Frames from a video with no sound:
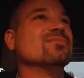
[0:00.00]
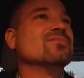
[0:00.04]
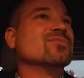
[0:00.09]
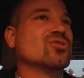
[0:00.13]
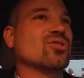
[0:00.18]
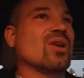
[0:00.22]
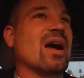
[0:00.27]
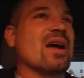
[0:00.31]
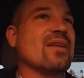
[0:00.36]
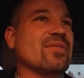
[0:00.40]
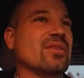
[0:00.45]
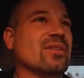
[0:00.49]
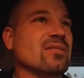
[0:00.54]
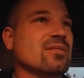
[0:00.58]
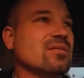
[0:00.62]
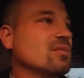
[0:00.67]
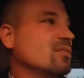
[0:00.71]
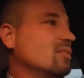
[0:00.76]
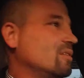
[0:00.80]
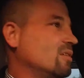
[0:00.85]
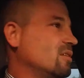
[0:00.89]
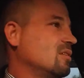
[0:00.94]
driving,
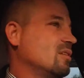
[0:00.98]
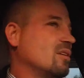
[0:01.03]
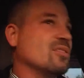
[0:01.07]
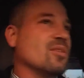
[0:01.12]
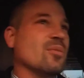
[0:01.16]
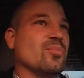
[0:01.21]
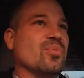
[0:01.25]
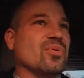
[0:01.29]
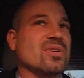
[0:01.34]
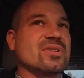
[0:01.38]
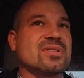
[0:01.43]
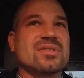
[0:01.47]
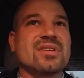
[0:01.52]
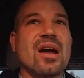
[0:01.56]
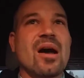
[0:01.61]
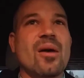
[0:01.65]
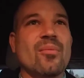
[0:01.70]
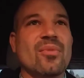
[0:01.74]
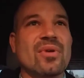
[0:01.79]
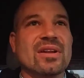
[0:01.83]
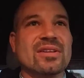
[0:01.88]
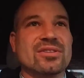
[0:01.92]
and then press
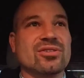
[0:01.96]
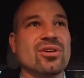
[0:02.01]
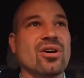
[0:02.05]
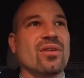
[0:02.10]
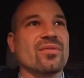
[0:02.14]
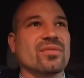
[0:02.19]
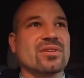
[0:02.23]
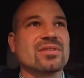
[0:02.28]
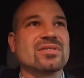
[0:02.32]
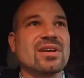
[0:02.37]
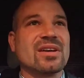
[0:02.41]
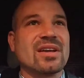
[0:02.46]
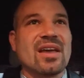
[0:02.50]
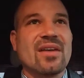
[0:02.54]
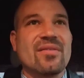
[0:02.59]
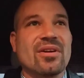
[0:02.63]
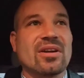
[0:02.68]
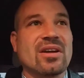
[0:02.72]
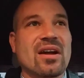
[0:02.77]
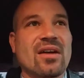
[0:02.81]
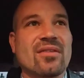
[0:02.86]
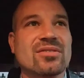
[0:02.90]
stop when it's over. It's like
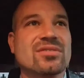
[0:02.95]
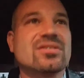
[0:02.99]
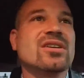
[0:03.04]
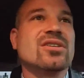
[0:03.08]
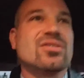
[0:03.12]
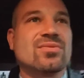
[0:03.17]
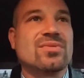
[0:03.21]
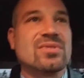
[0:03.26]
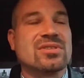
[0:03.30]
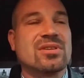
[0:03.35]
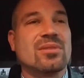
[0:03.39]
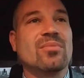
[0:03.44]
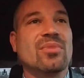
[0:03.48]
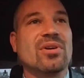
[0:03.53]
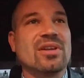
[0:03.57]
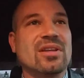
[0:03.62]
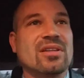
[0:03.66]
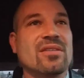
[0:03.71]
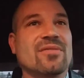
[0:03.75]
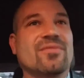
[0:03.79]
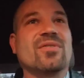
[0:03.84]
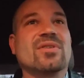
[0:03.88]
having a conversation with
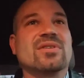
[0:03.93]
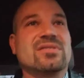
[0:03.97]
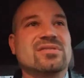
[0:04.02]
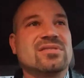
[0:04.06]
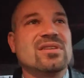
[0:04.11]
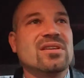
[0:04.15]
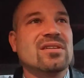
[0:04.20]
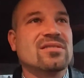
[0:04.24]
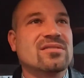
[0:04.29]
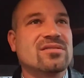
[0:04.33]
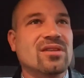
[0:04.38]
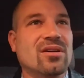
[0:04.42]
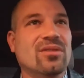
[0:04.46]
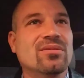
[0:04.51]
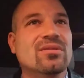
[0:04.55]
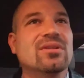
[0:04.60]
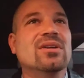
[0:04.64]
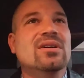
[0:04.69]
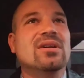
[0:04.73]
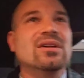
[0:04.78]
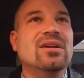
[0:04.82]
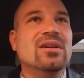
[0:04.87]
somebody in the front seat. So
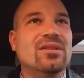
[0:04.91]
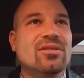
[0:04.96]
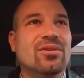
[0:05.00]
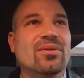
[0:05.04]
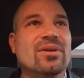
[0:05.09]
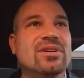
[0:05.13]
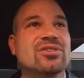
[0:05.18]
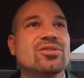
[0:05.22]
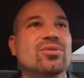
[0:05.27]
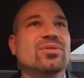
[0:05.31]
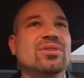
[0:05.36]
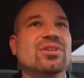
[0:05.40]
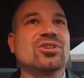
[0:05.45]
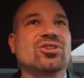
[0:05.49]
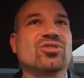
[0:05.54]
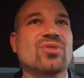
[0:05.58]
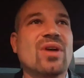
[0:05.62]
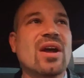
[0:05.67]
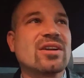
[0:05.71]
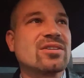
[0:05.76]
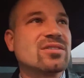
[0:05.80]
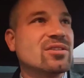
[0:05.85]
there is no
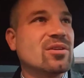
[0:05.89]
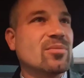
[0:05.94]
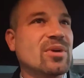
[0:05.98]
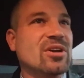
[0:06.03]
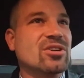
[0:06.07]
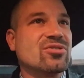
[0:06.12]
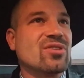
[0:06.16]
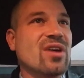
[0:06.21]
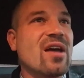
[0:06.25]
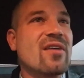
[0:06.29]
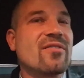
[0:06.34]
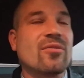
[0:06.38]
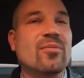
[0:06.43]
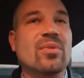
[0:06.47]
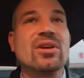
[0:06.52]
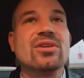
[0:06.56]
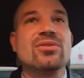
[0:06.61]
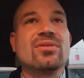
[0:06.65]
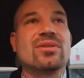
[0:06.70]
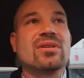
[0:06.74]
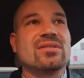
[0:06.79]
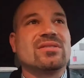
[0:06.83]
distraction to my driving,
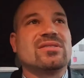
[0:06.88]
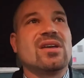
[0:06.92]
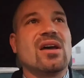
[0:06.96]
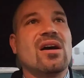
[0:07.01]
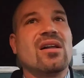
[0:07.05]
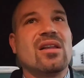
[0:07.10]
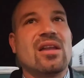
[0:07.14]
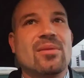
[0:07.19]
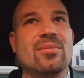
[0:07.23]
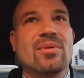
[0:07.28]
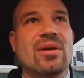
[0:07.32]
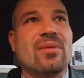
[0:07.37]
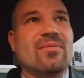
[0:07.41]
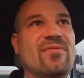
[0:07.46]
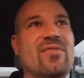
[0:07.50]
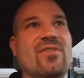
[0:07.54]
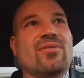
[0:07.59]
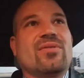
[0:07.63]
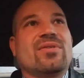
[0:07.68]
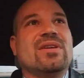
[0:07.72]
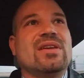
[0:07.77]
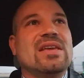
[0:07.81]
but you can tell, I'm
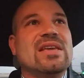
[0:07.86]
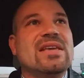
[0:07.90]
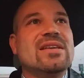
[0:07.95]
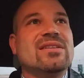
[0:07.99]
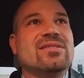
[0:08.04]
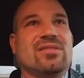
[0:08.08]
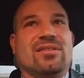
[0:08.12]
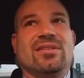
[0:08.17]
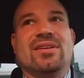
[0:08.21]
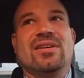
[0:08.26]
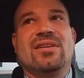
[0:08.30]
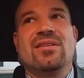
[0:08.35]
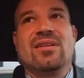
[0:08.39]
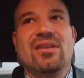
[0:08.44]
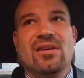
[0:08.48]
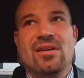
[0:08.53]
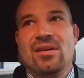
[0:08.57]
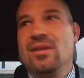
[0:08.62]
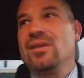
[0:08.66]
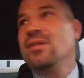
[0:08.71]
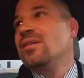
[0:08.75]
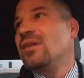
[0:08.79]
very easily,
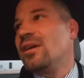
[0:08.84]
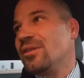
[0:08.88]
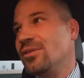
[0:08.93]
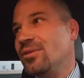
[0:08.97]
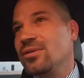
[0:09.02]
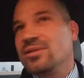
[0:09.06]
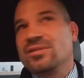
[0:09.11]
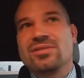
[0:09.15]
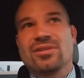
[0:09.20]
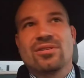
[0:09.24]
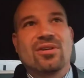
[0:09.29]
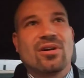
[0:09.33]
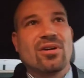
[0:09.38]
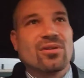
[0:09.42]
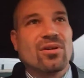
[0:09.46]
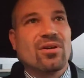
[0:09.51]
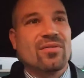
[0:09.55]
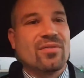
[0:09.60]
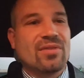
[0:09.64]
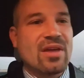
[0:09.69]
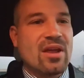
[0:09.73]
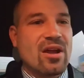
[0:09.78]
I notice a
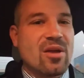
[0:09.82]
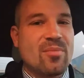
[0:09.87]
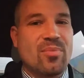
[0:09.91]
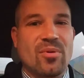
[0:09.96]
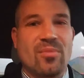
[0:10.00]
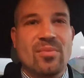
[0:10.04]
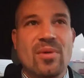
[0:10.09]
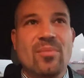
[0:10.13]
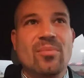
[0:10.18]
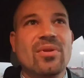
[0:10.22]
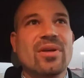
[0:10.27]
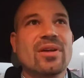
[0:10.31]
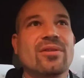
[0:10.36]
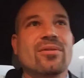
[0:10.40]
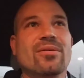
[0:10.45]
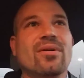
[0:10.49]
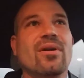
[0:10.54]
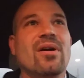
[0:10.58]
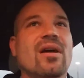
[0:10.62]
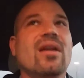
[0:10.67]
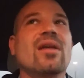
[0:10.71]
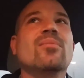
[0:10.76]
car over there, I put my
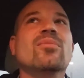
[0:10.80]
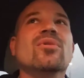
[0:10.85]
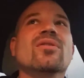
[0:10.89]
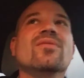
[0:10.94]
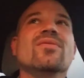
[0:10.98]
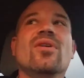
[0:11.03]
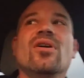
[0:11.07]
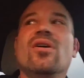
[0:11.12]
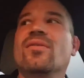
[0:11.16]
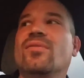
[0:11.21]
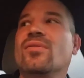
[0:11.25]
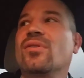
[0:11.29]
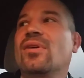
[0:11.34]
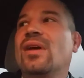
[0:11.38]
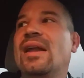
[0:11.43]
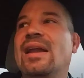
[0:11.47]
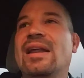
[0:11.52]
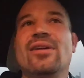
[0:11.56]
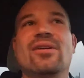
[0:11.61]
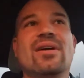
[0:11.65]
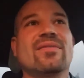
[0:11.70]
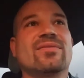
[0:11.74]
blinker on, I move over,
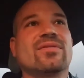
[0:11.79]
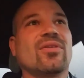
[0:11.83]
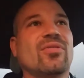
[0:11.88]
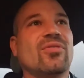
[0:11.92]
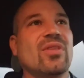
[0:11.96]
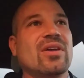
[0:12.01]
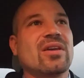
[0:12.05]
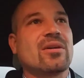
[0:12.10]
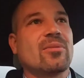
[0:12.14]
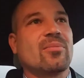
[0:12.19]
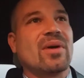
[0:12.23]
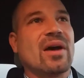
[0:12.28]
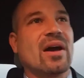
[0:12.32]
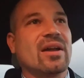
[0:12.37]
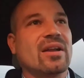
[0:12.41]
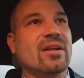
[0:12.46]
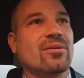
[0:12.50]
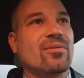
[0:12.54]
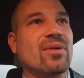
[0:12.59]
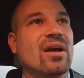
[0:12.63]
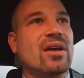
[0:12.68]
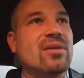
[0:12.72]
and I don't have to think
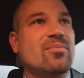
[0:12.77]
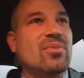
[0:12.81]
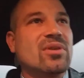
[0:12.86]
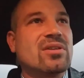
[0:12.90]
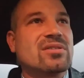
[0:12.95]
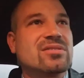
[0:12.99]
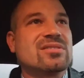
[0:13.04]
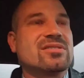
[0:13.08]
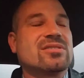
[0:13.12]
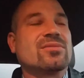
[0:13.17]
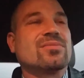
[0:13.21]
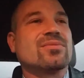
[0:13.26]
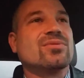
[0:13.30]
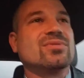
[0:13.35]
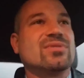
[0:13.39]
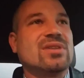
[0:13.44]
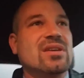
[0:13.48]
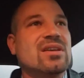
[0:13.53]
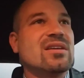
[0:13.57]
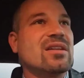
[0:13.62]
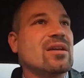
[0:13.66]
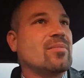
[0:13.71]
about it, right? Because it's a
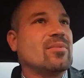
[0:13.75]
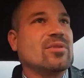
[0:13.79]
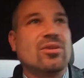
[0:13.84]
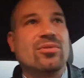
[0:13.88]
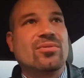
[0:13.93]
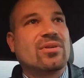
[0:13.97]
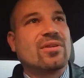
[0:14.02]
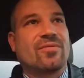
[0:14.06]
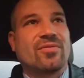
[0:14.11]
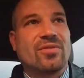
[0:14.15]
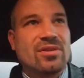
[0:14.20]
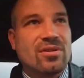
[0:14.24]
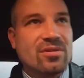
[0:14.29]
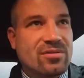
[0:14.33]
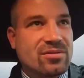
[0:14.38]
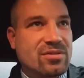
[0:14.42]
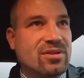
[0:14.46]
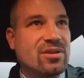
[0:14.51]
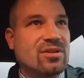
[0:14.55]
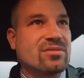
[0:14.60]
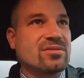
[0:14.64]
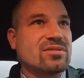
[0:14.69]
routine. I've been doing it for
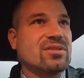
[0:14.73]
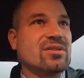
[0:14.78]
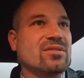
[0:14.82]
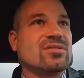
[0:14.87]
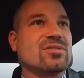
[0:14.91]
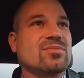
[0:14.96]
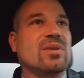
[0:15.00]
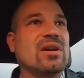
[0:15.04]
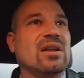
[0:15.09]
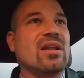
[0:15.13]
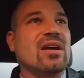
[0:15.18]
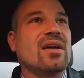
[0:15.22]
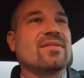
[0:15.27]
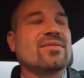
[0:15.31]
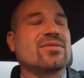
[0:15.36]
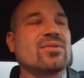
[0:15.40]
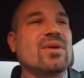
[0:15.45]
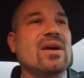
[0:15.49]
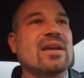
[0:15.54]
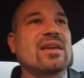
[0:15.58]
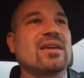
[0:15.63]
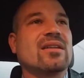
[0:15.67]
years and years and years of my life, so